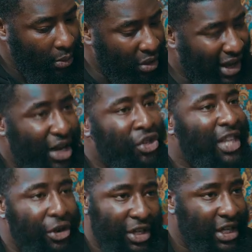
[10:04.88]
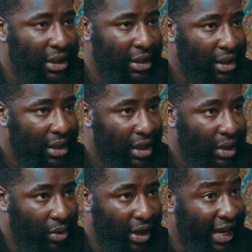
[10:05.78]
We look at austerity.
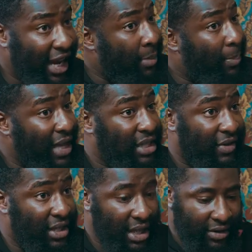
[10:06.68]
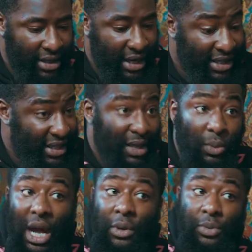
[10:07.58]
We look at the impact of austerity. As I said,
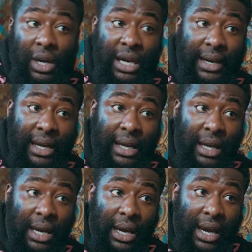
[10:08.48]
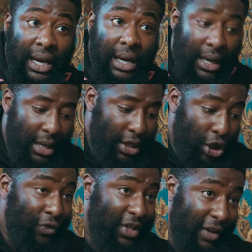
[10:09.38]
when I was working in the, in the
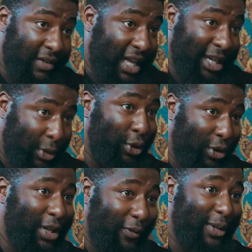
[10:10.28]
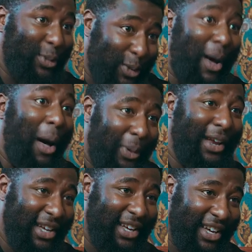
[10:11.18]
youth service, that's when youth service was
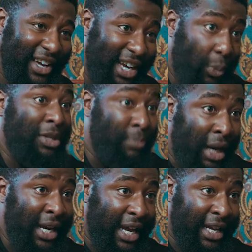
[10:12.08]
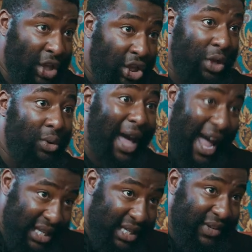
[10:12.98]
popping. There was money there to do
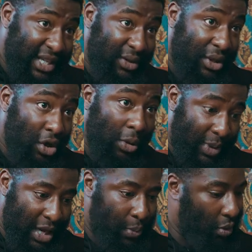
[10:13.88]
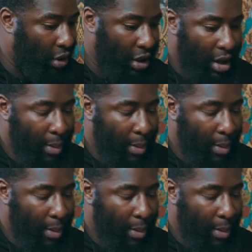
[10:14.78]
activities with young people.